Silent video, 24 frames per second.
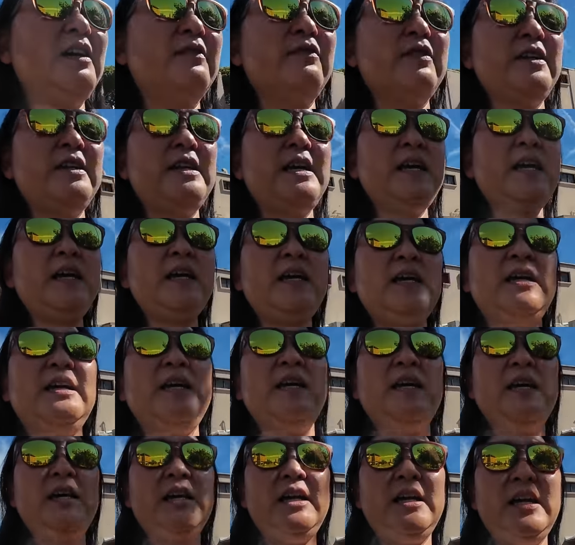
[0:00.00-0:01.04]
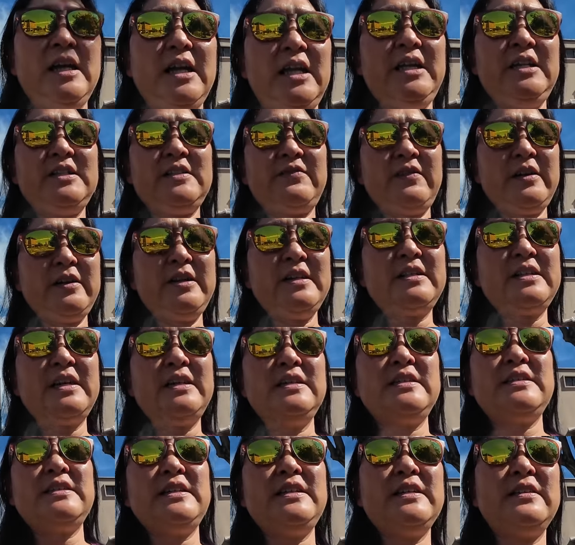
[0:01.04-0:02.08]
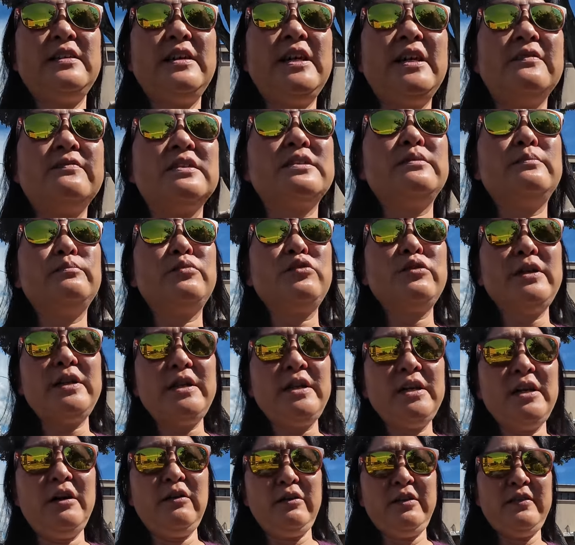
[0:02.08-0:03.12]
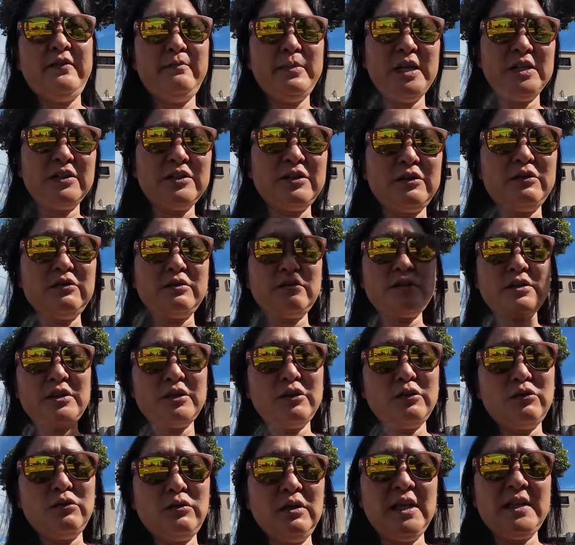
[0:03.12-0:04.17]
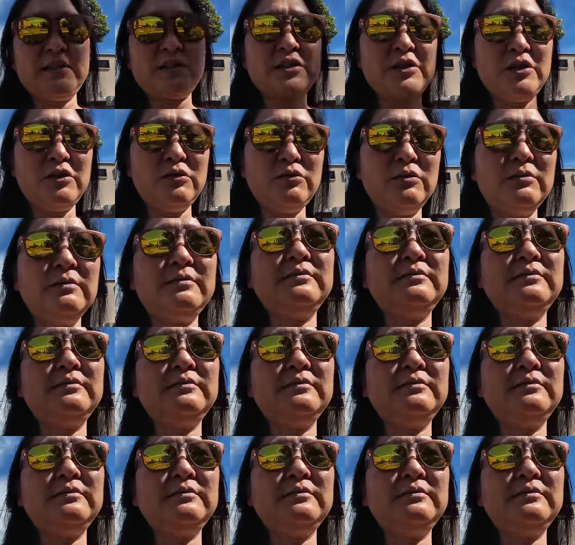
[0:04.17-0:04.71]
every day, and it's very tasty, and they have some pretty healthy bentos, so let's go.